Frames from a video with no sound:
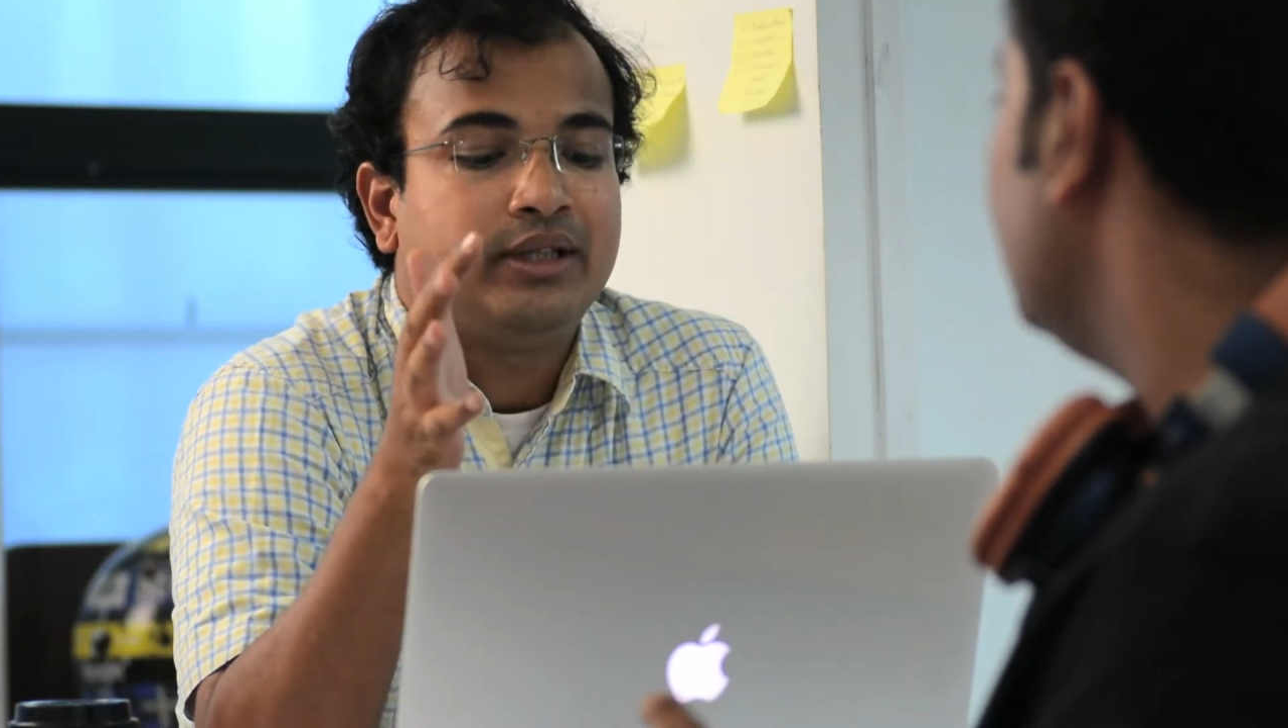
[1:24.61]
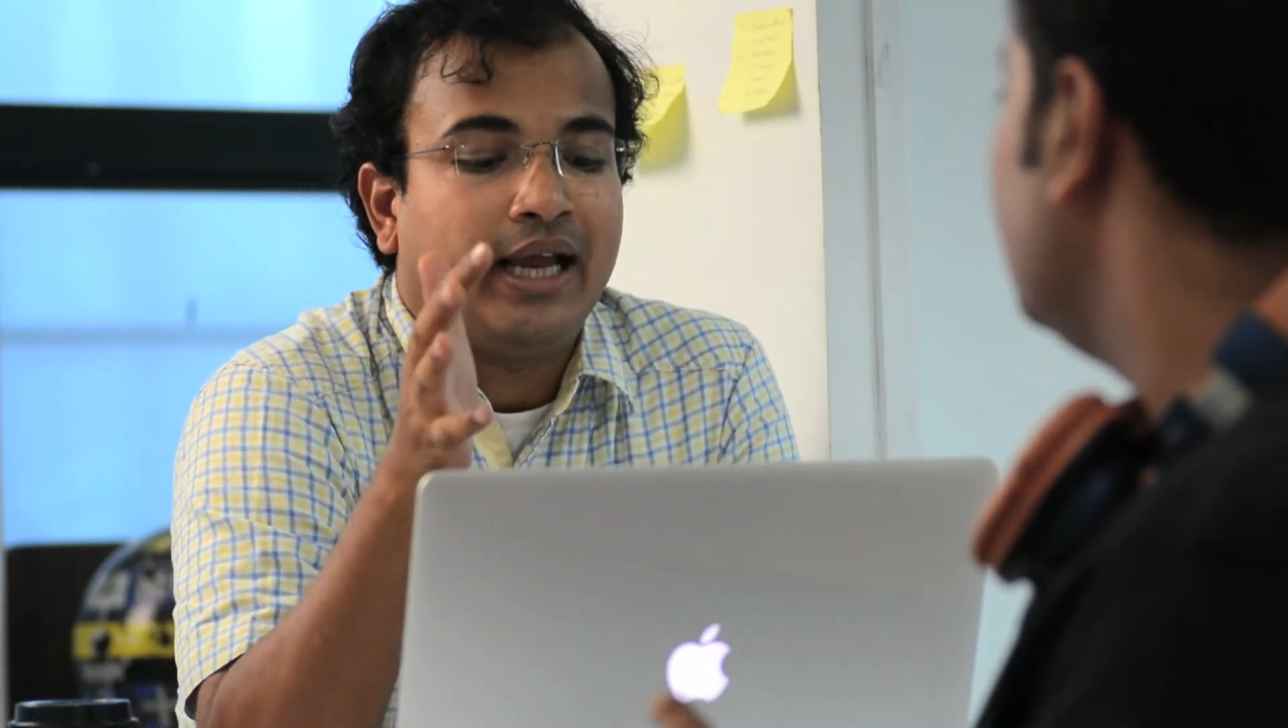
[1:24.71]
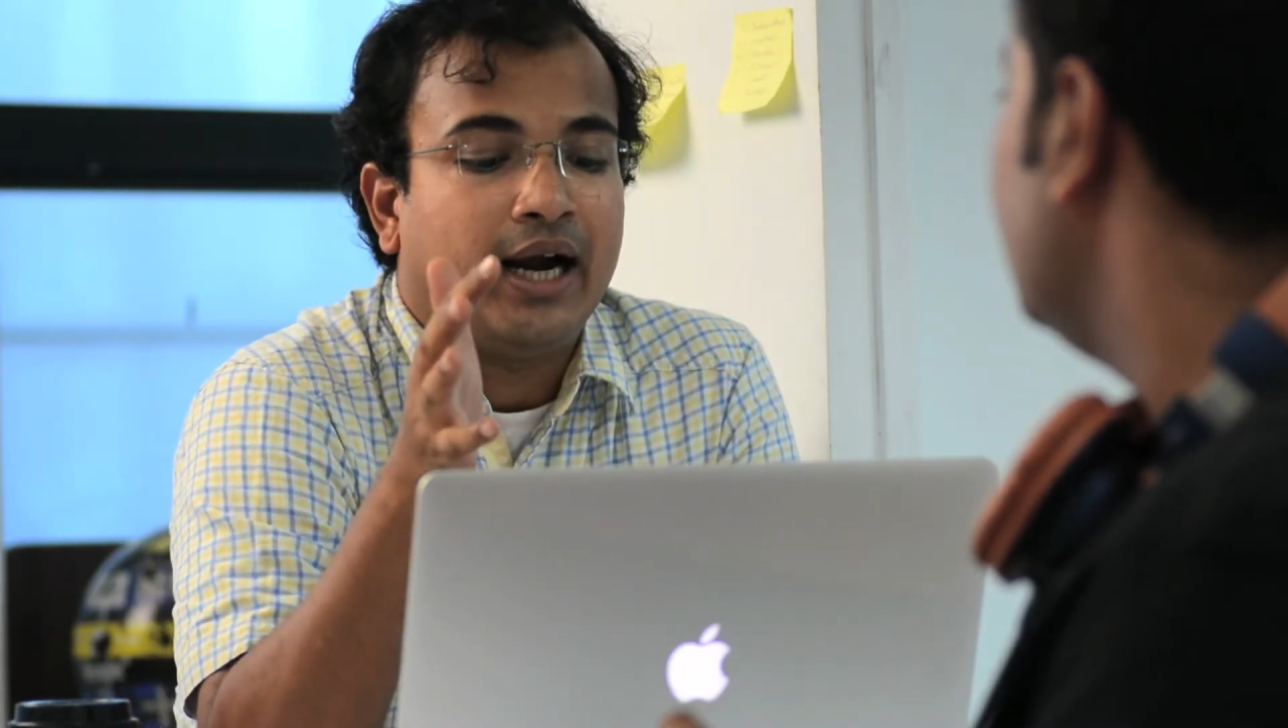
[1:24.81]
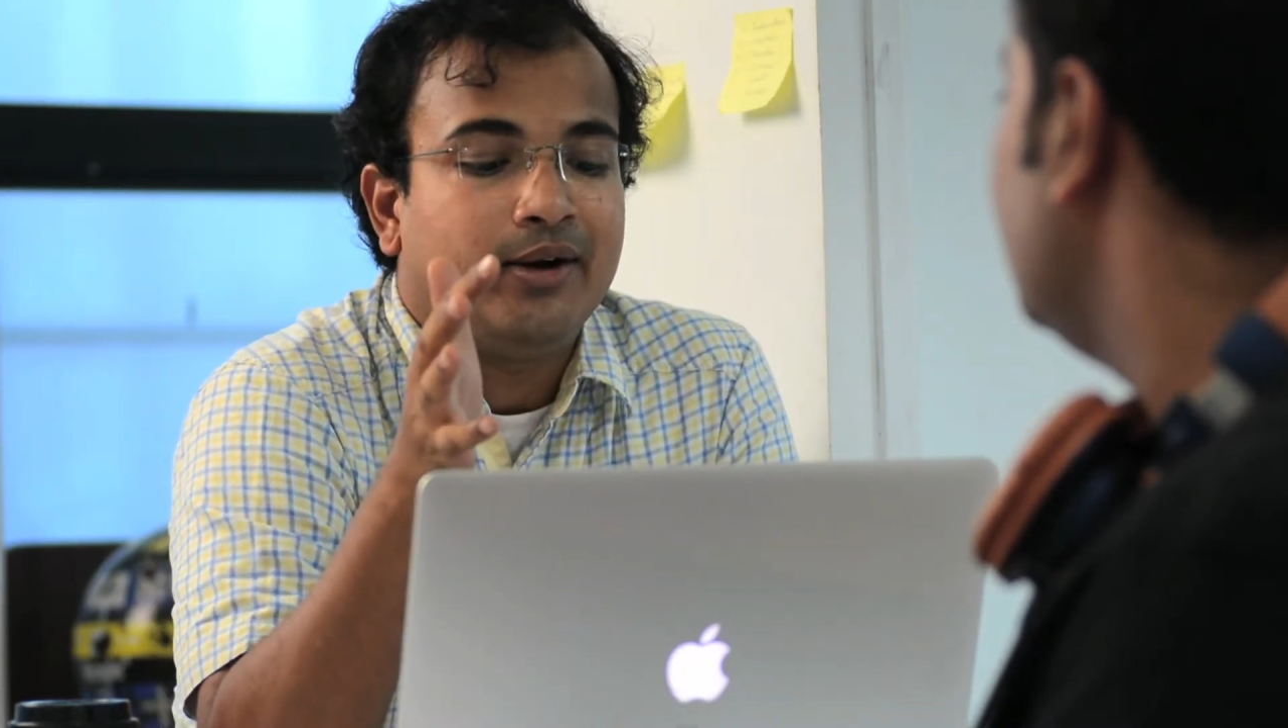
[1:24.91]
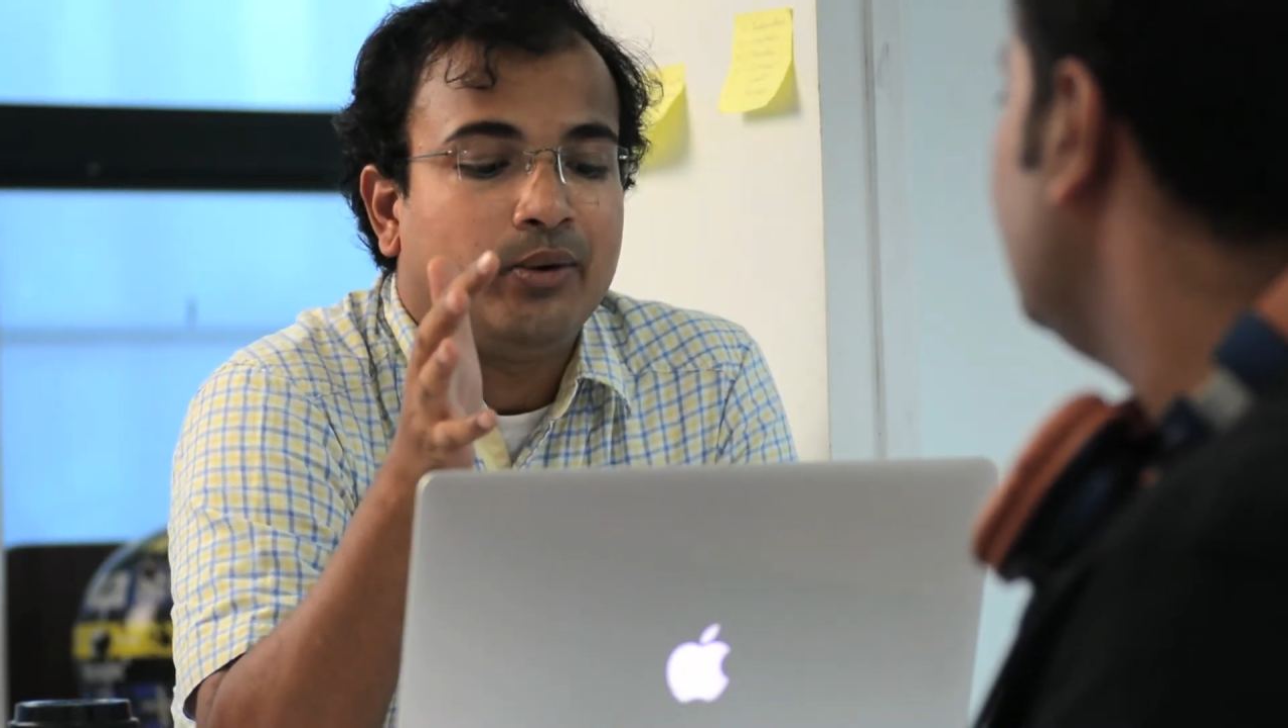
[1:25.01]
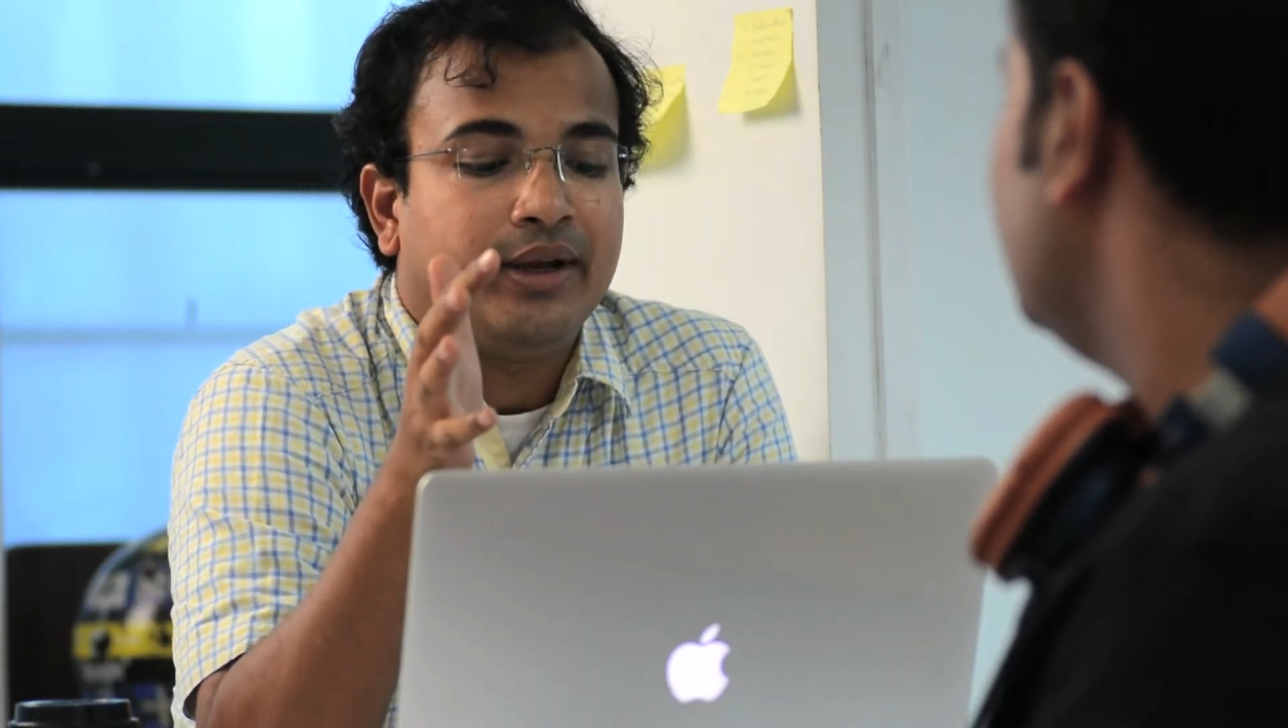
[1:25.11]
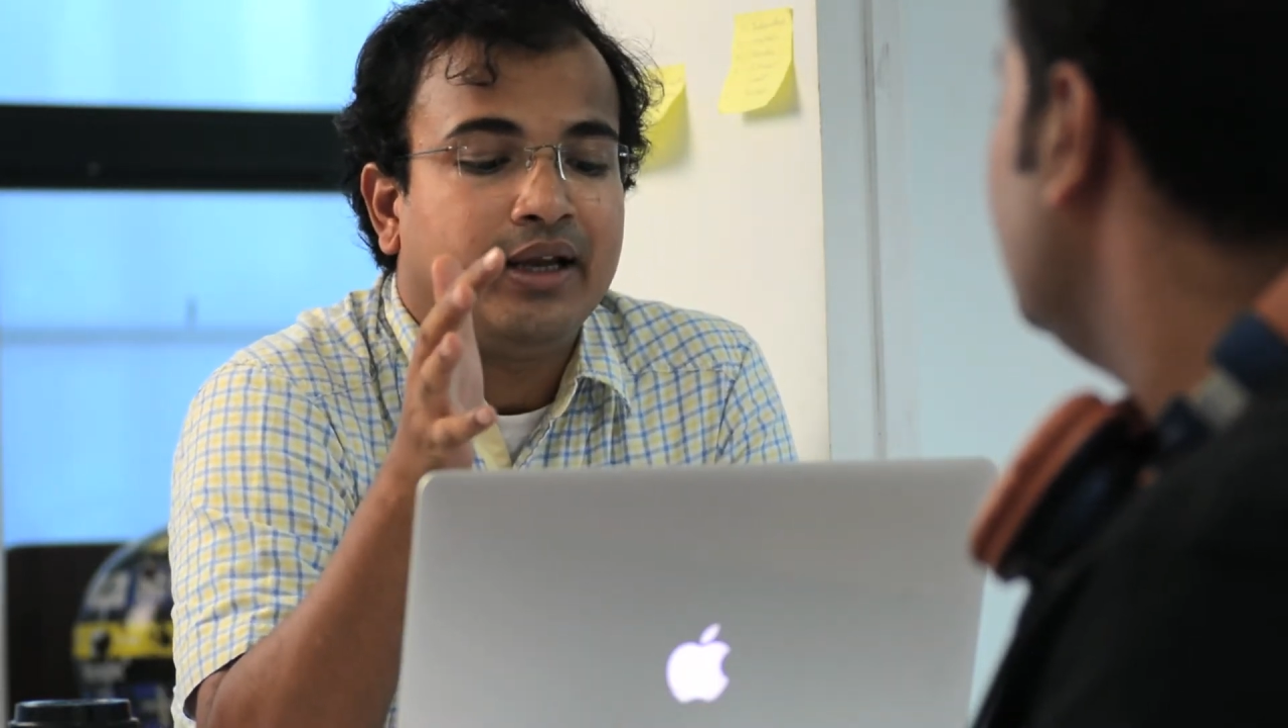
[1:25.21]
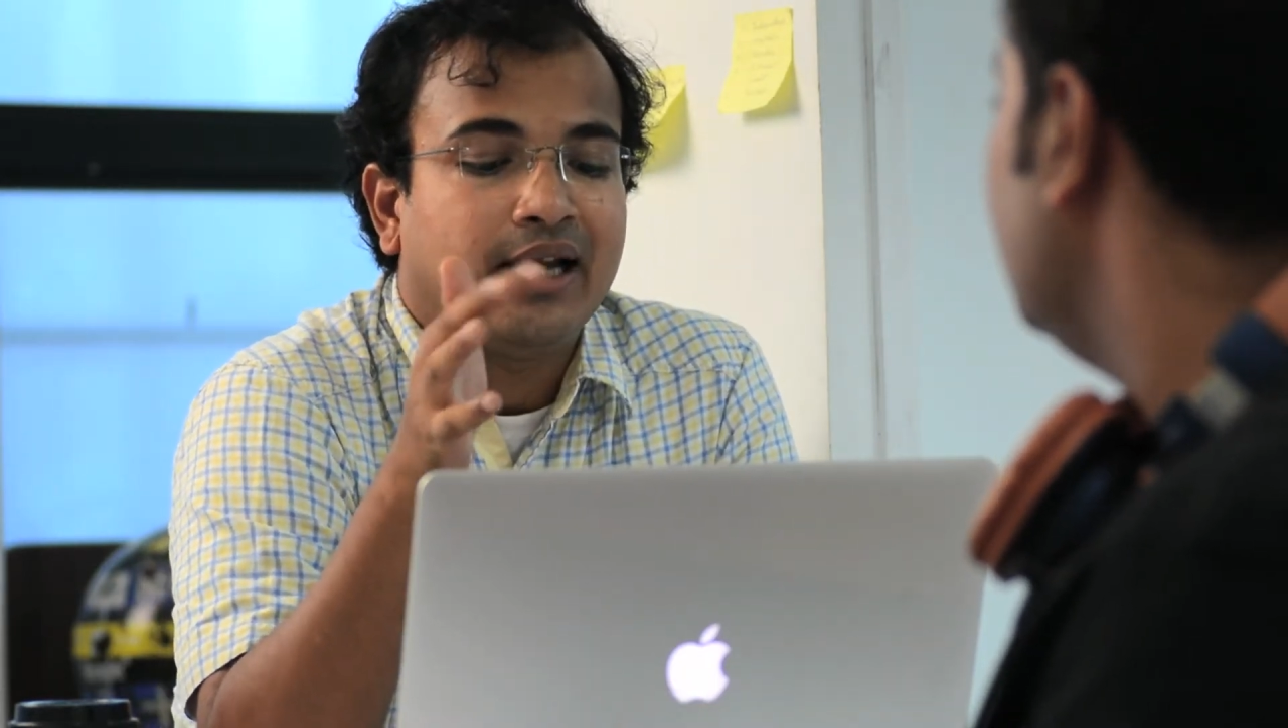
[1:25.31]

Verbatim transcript: they are doing